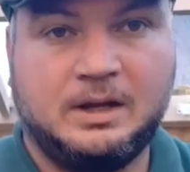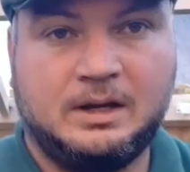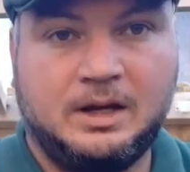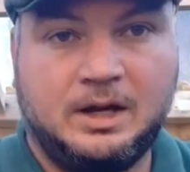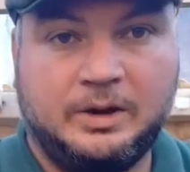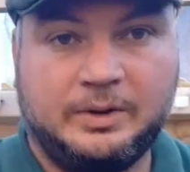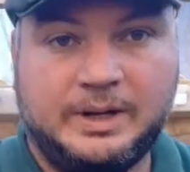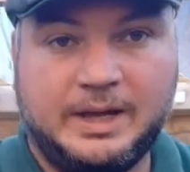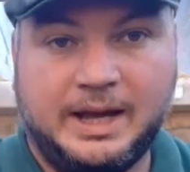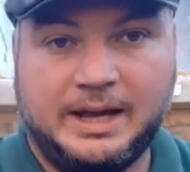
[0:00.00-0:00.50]

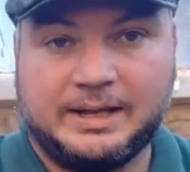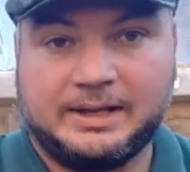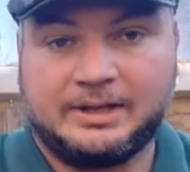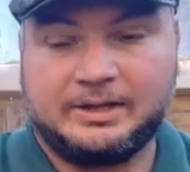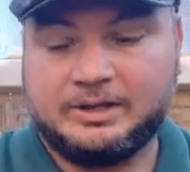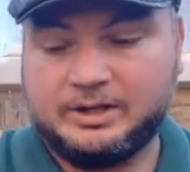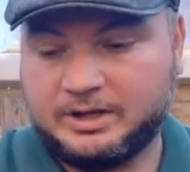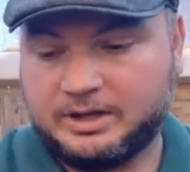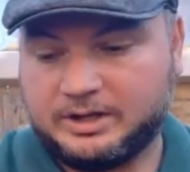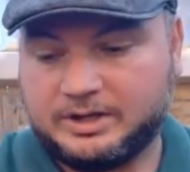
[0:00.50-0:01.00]
Okay,
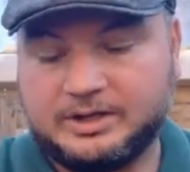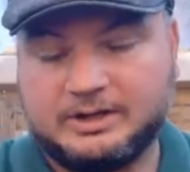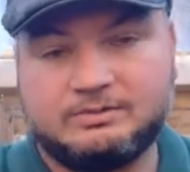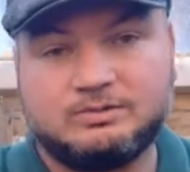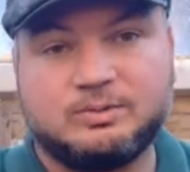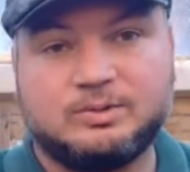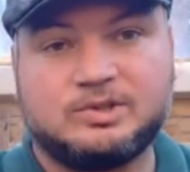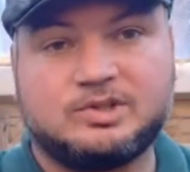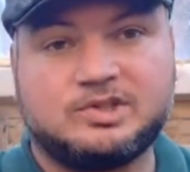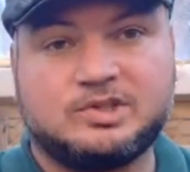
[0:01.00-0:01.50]
you have
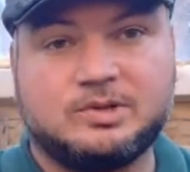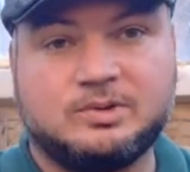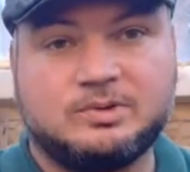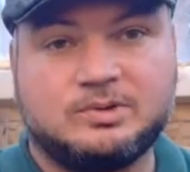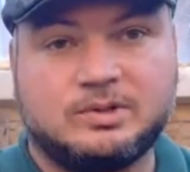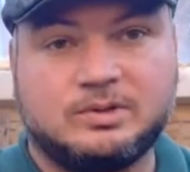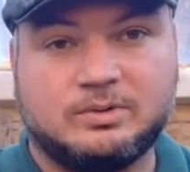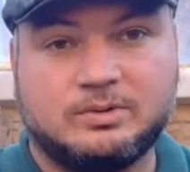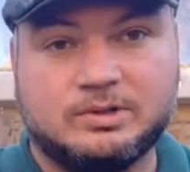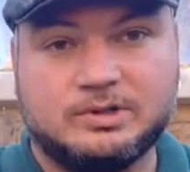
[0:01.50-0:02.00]
to excuse
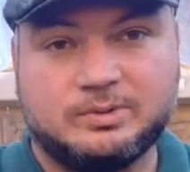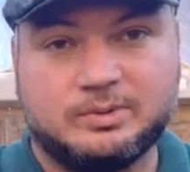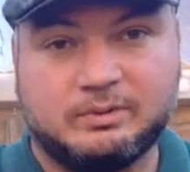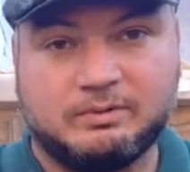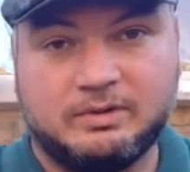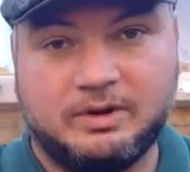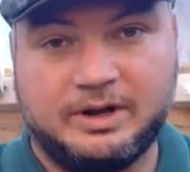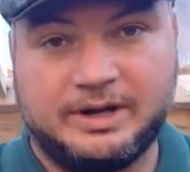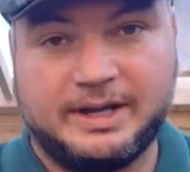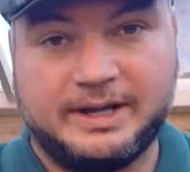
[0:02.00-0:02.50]
the noise, we're
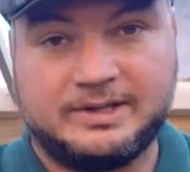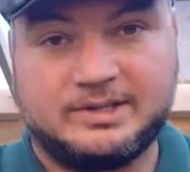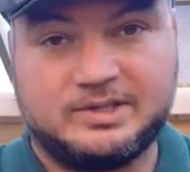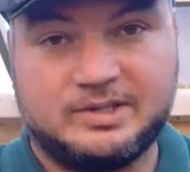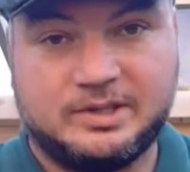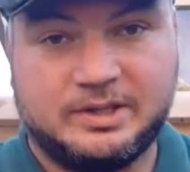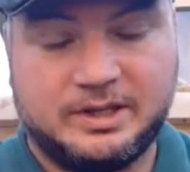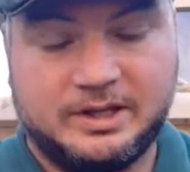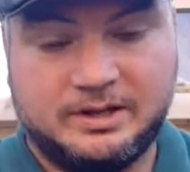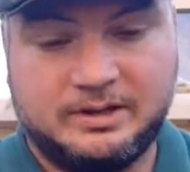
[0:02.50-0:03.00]
right next
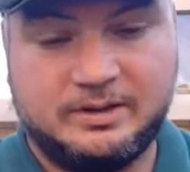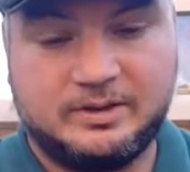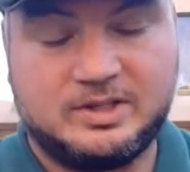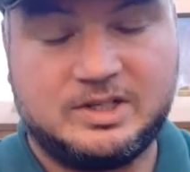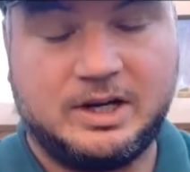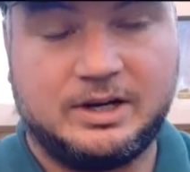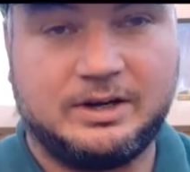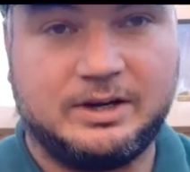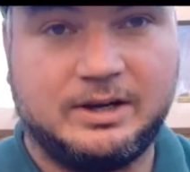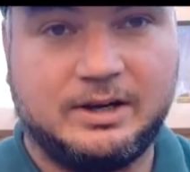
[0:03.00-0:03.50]
to the
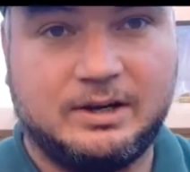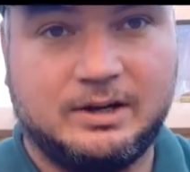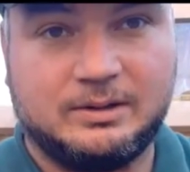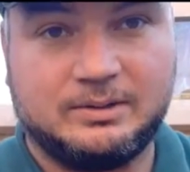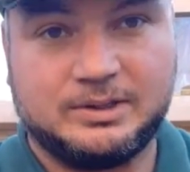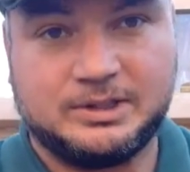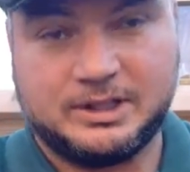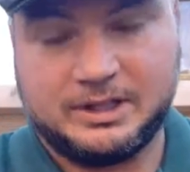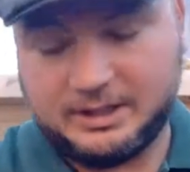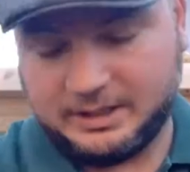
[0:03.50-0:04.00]
duck
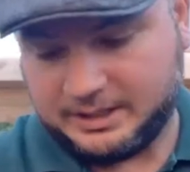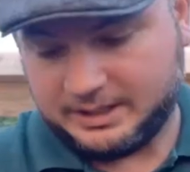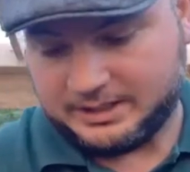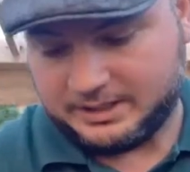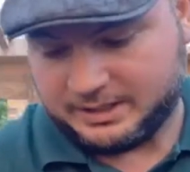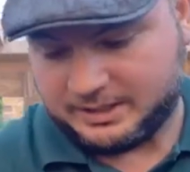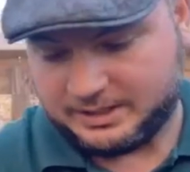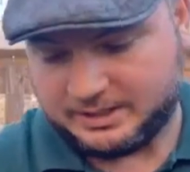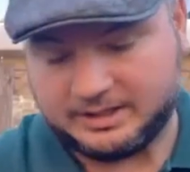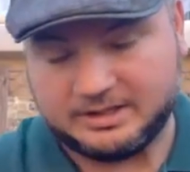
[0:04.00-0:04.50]
enclosure,
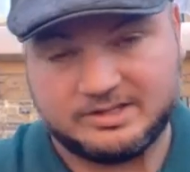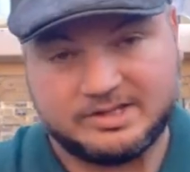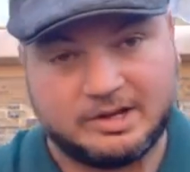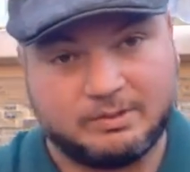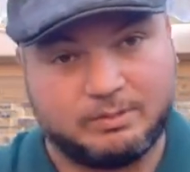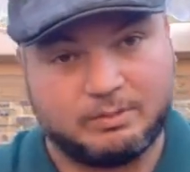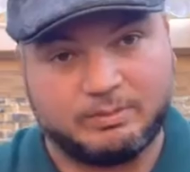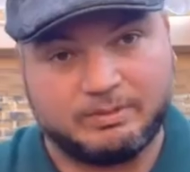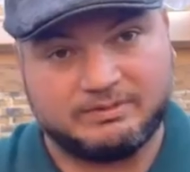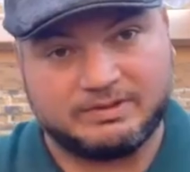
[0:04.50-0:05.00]
and as
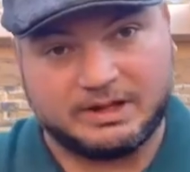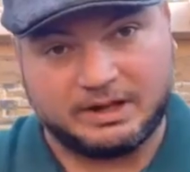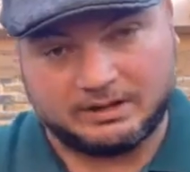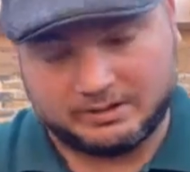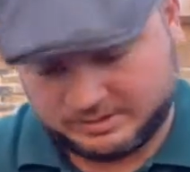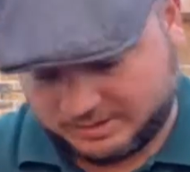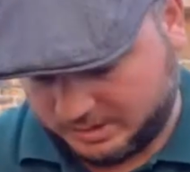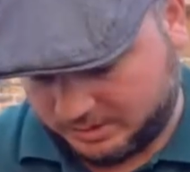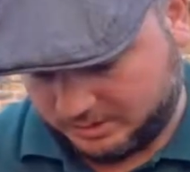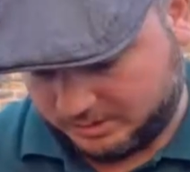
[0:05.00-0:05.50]
anyone with
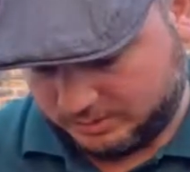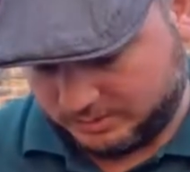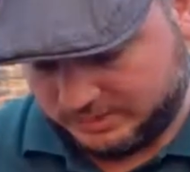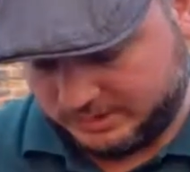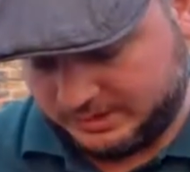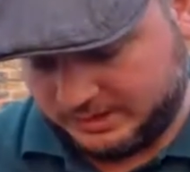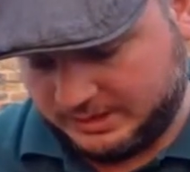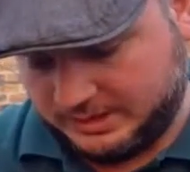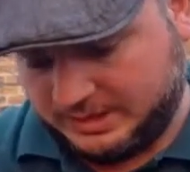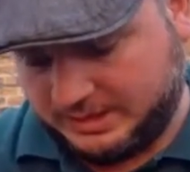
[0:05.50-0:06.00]
ducks
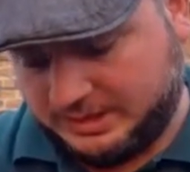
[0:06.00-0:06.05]
knows,